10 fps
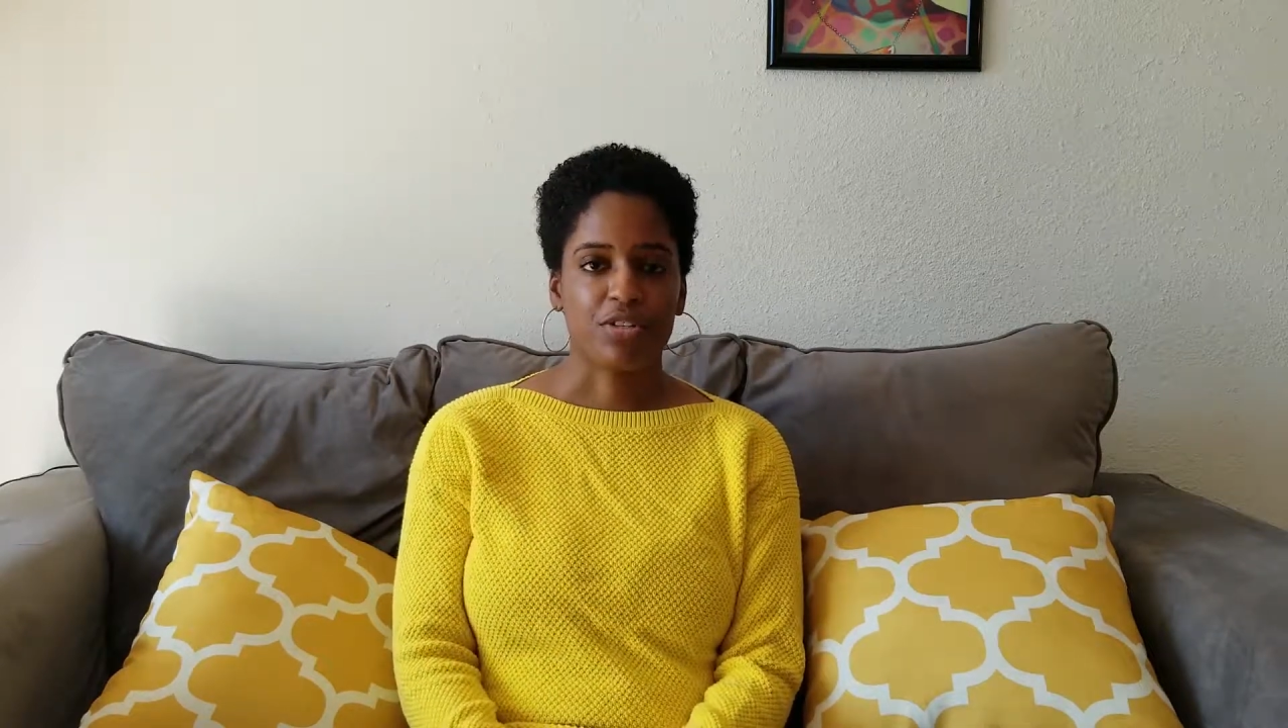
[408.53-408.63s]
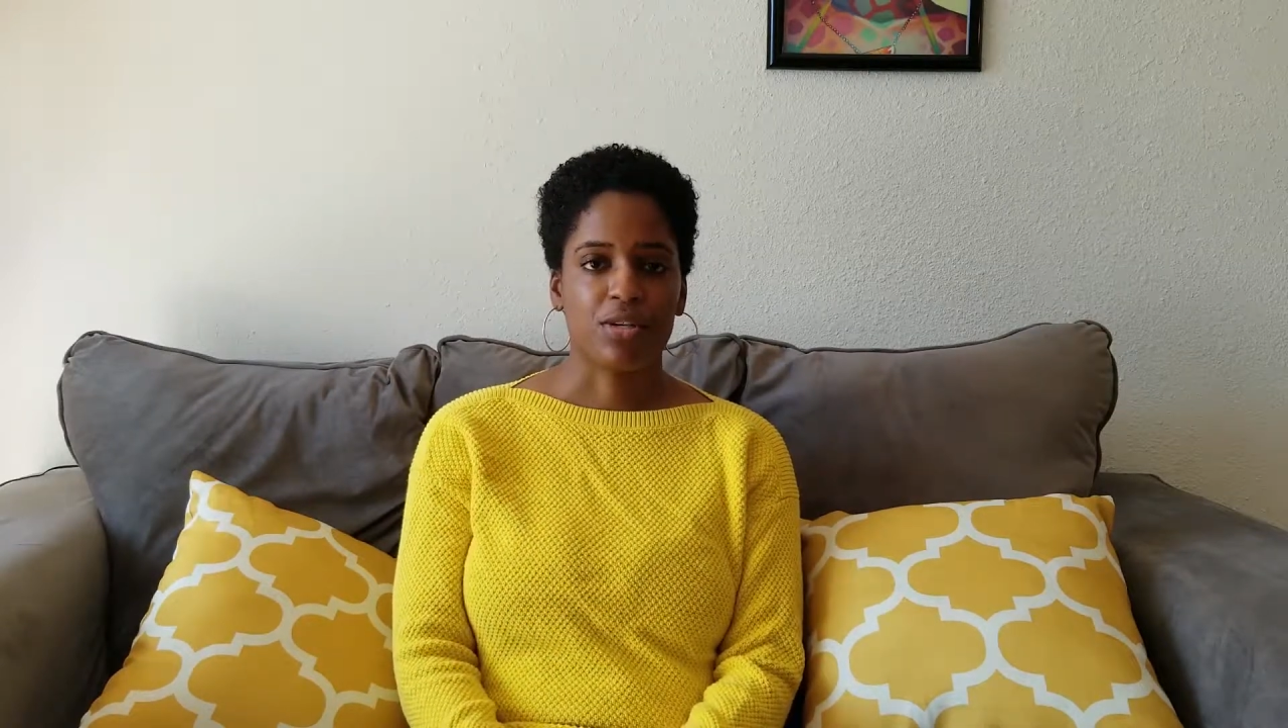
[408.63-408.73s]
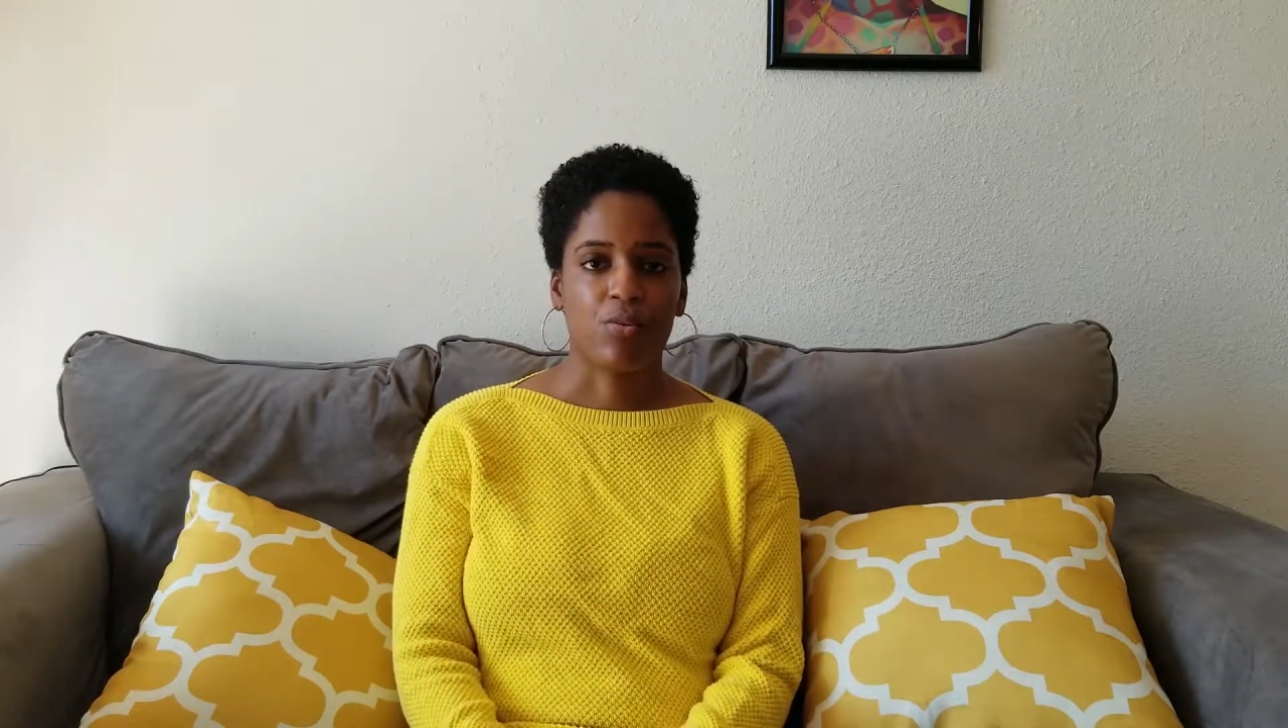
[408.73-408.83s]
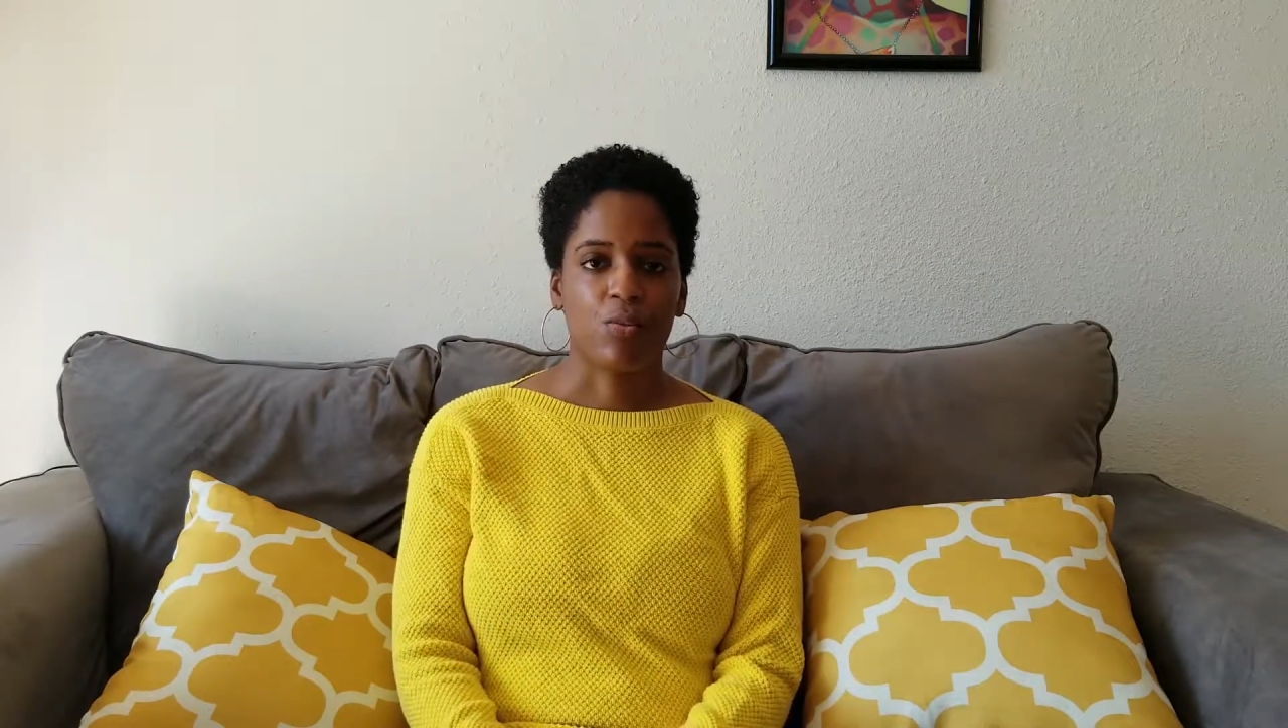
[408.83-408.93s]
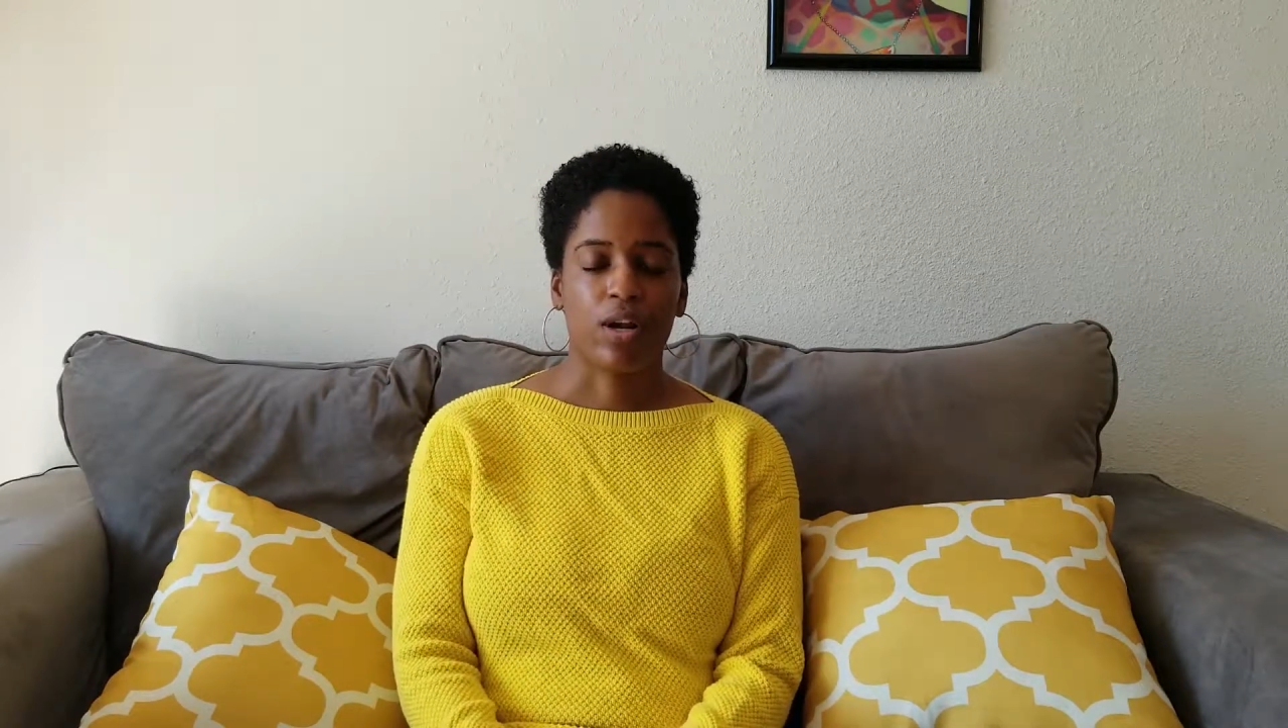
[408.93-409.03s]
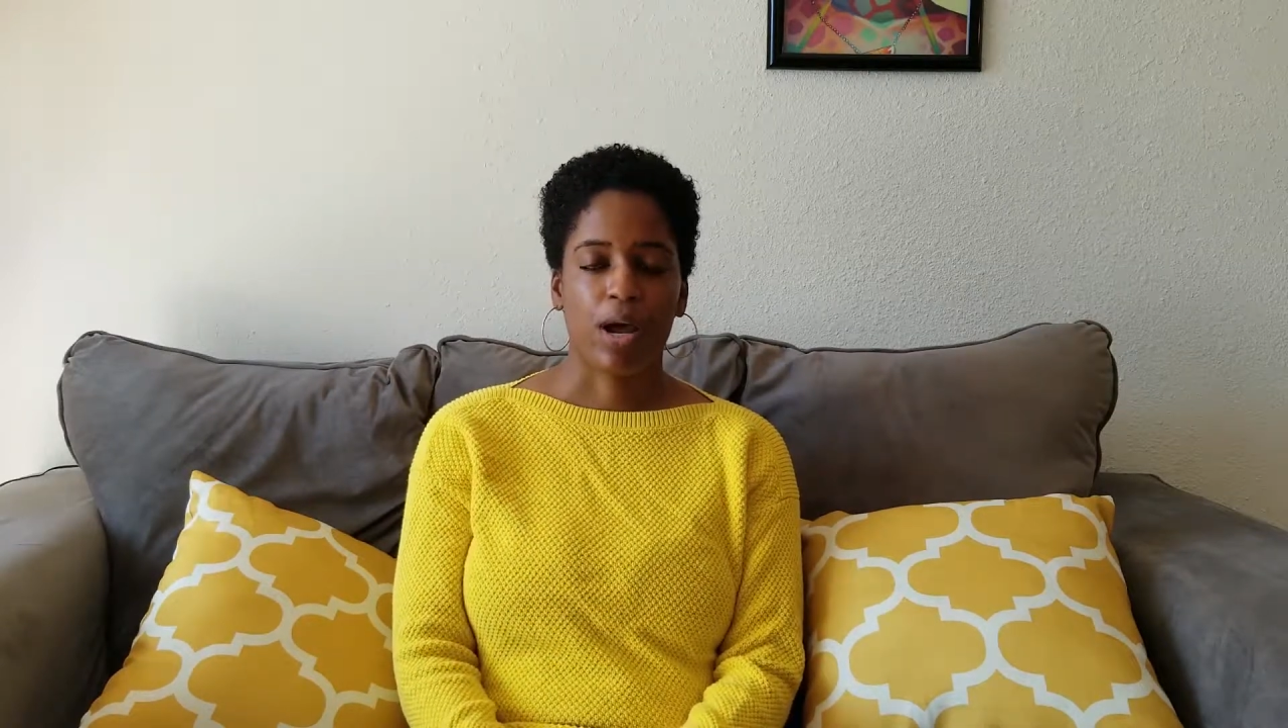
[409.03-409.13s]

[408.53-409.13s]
in what